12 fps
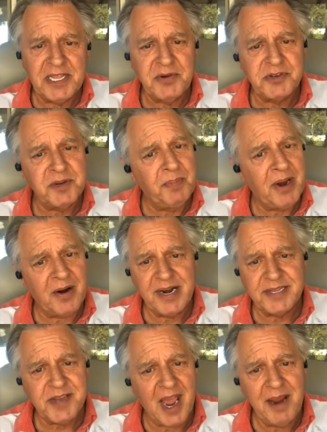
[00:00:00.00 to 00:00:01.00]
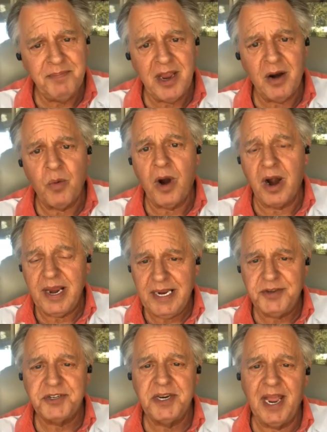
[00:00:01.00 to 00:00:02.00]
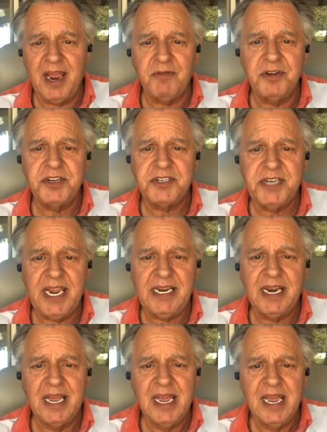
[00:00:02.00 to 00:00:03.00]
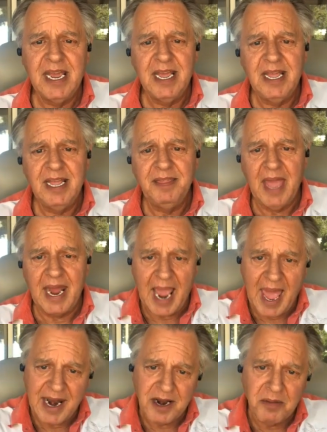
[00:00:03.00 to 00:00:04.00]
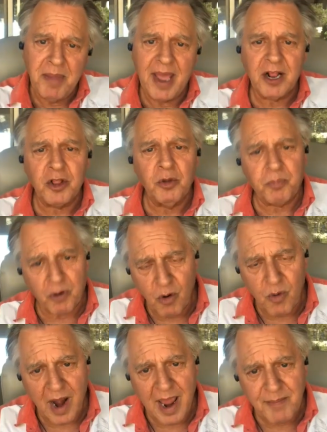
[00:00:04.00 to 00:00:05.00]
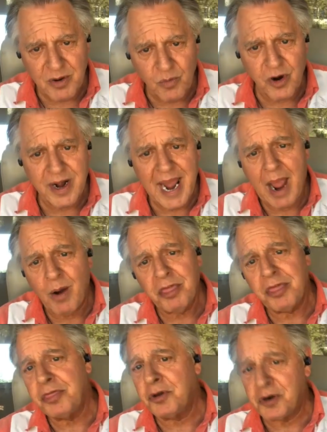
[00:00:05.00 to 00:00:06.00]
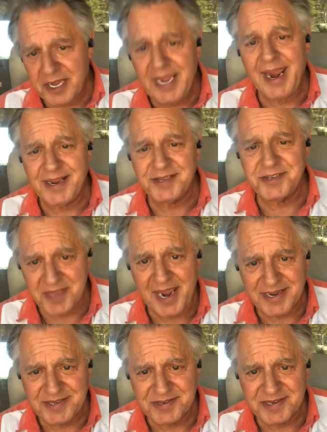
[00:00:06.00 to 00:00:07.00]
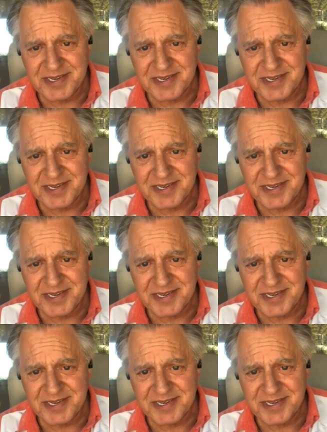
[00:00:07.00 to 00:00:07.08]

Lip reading: And there was a period of time there where each and every state that added a medical program, and we're now at 38 states,